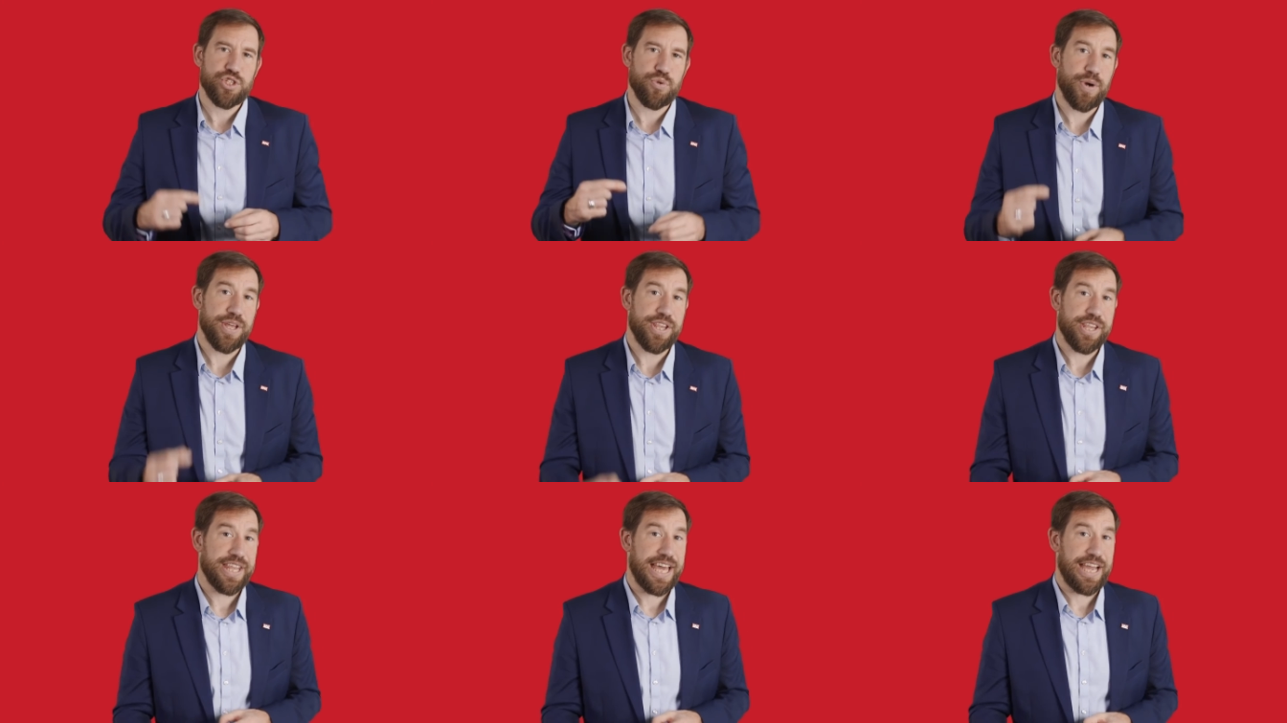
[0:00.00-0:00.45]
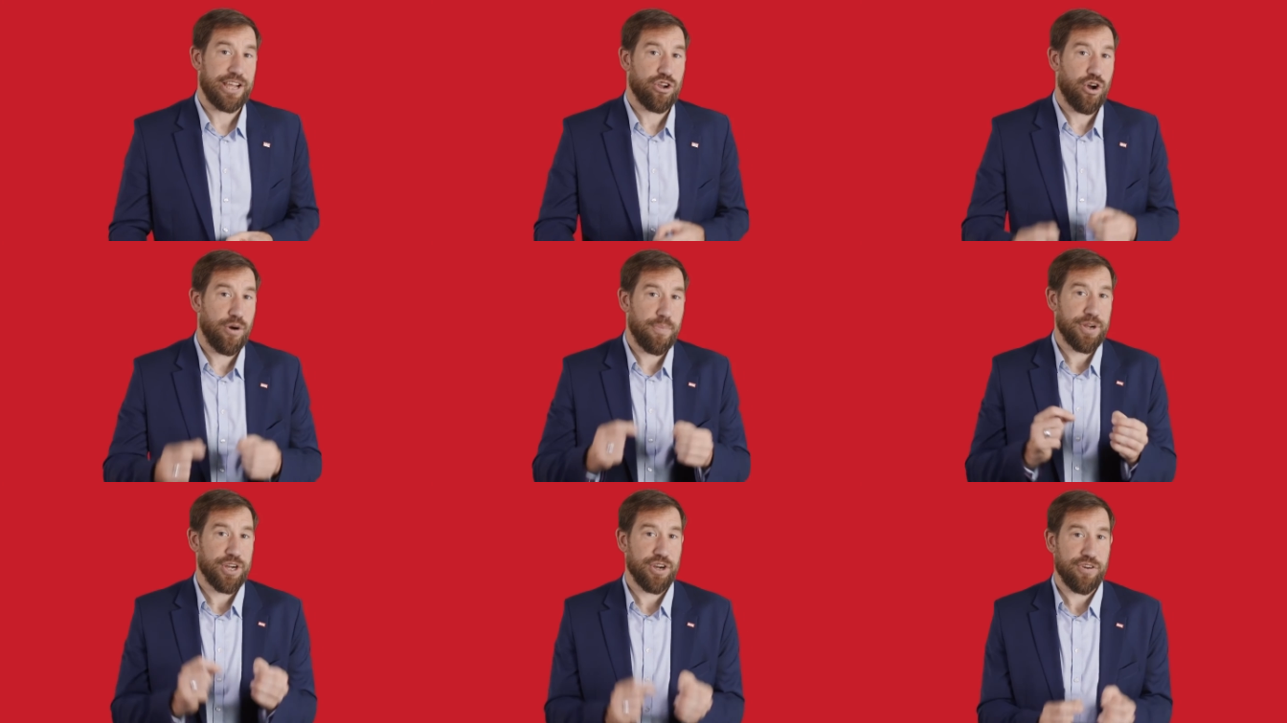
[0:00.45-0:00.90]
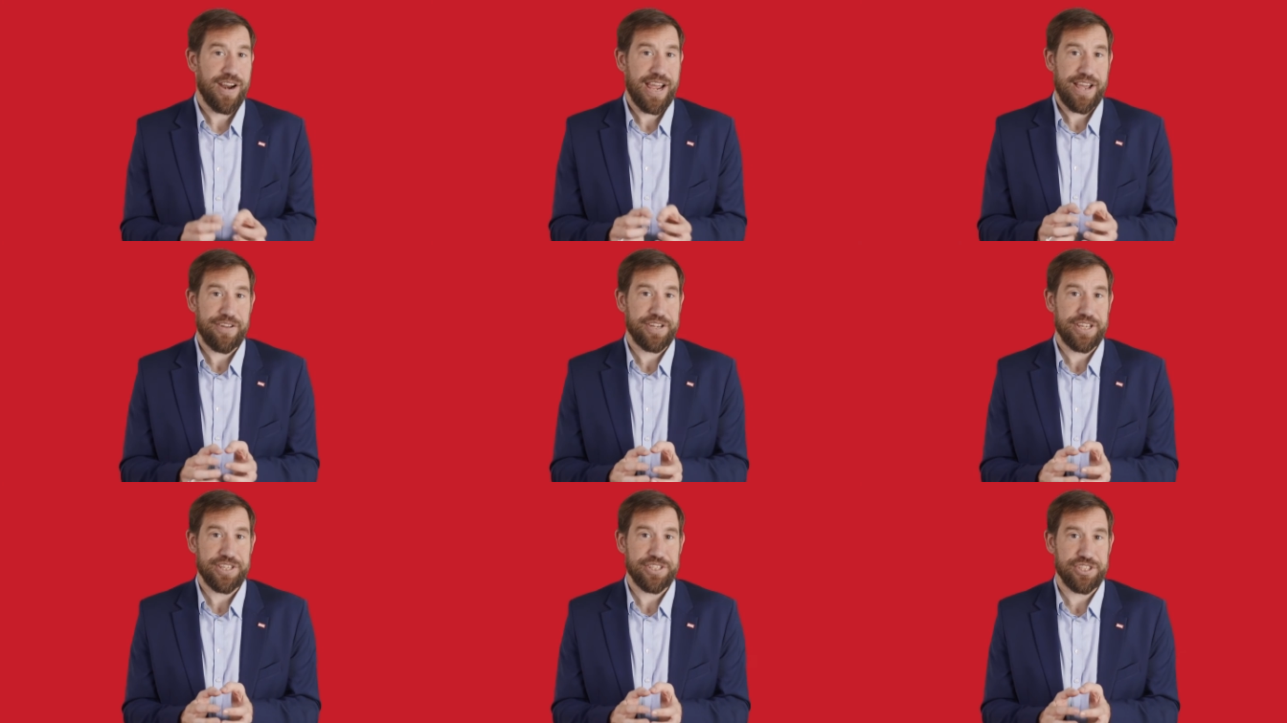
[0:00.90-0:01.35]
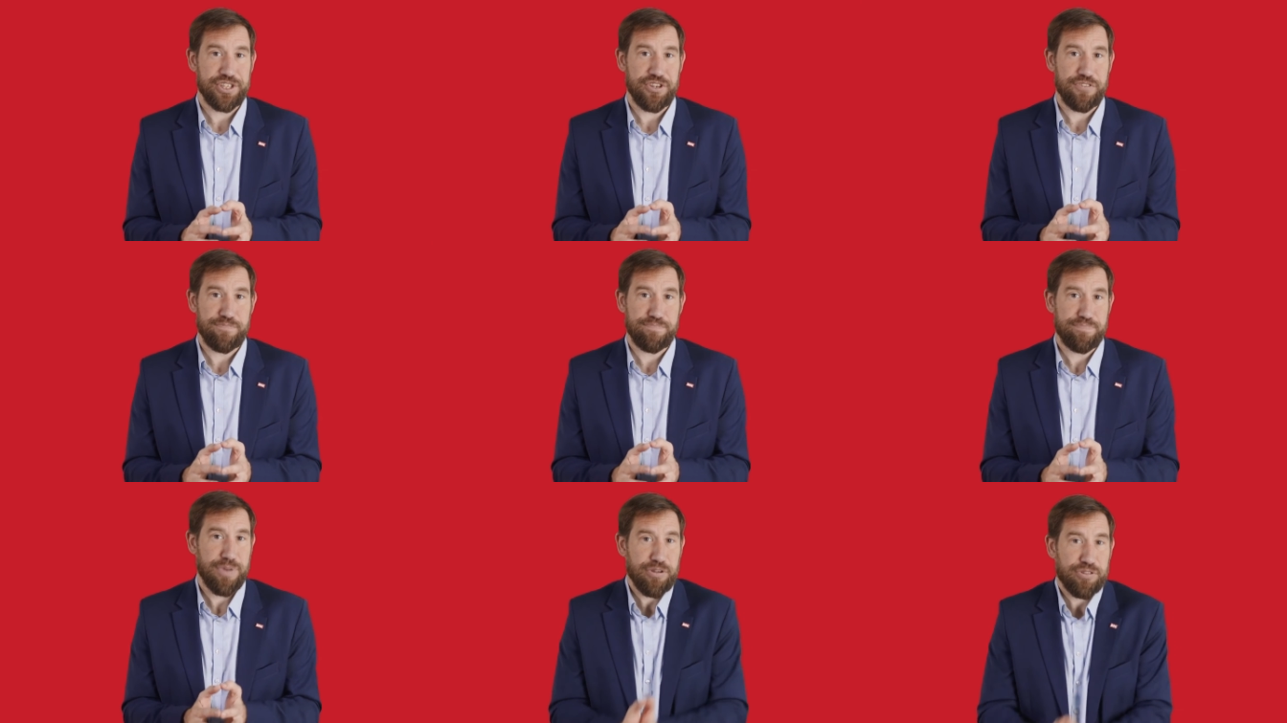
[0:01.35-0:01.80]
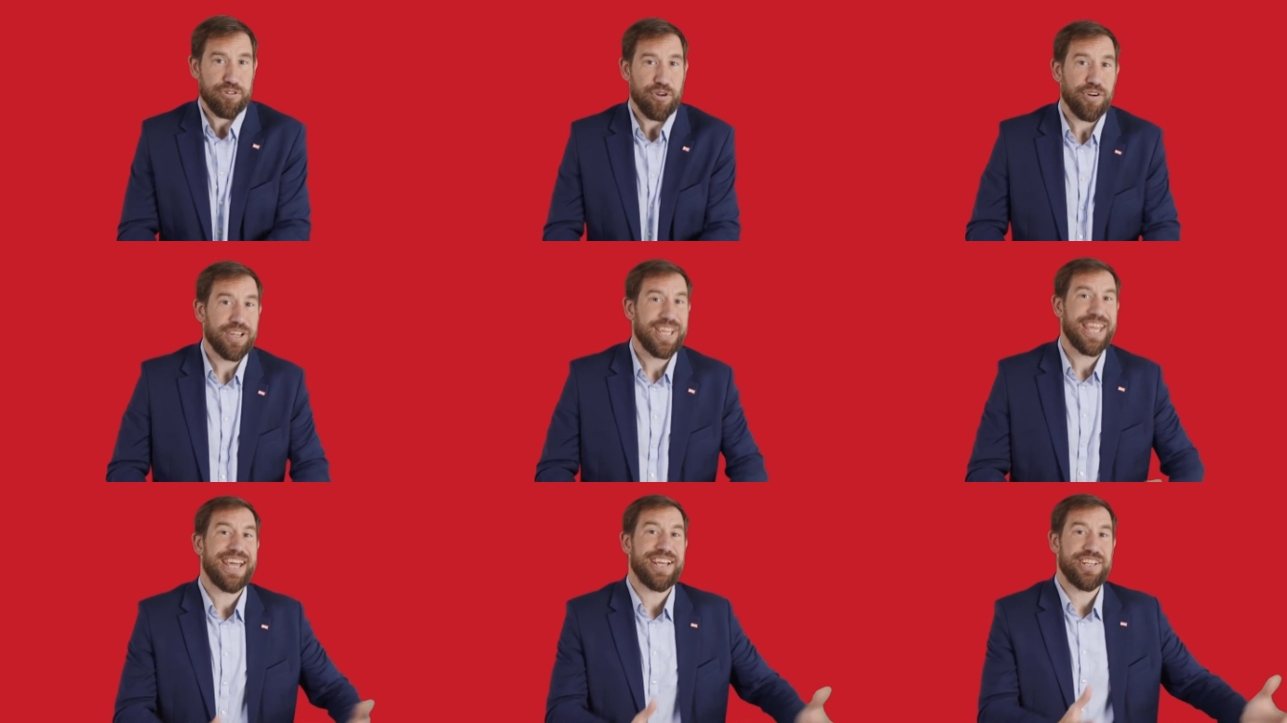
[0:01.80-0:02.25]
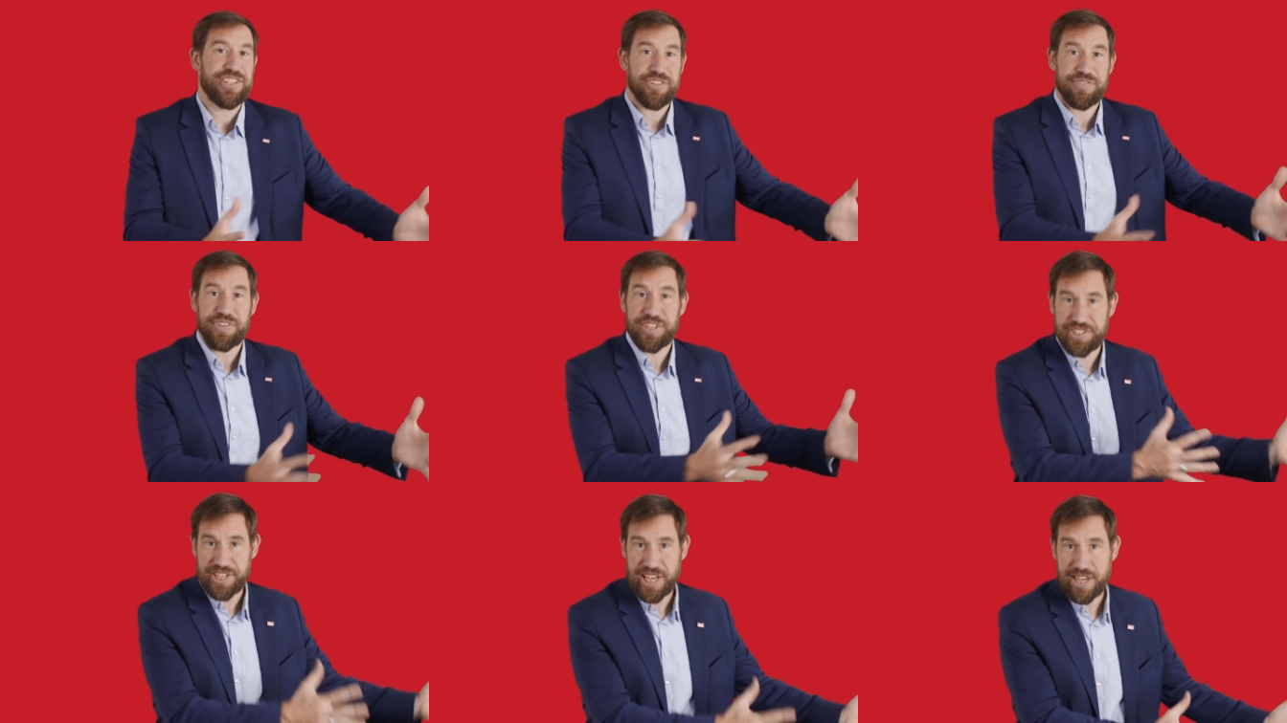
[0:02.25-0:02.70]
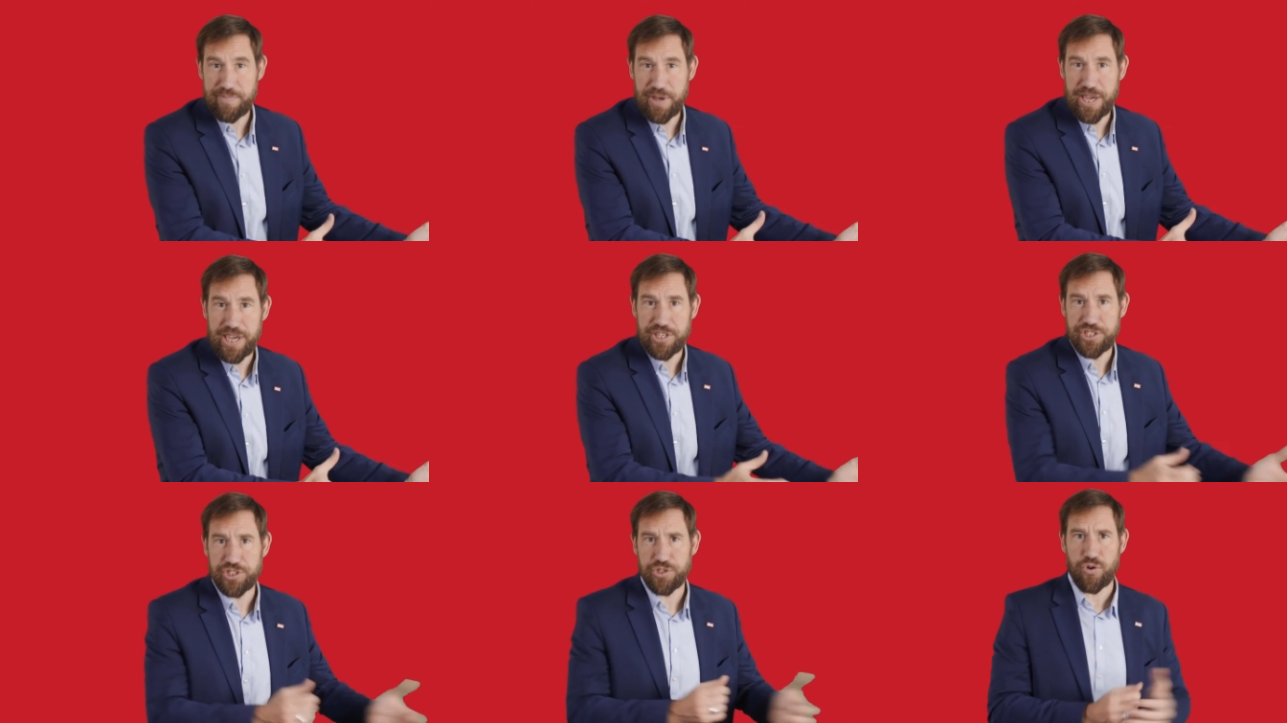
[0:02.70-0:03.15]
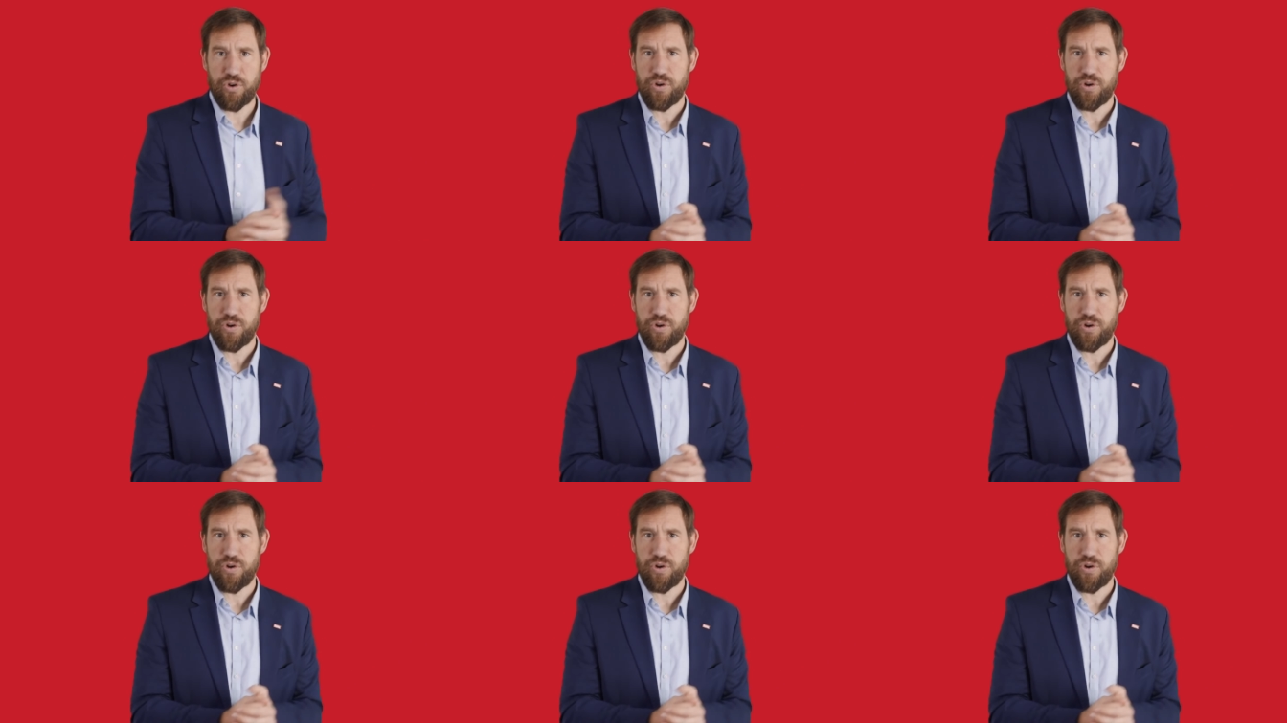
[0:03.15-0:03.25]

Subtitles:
So whether that common ground is you've both got kids of the same age,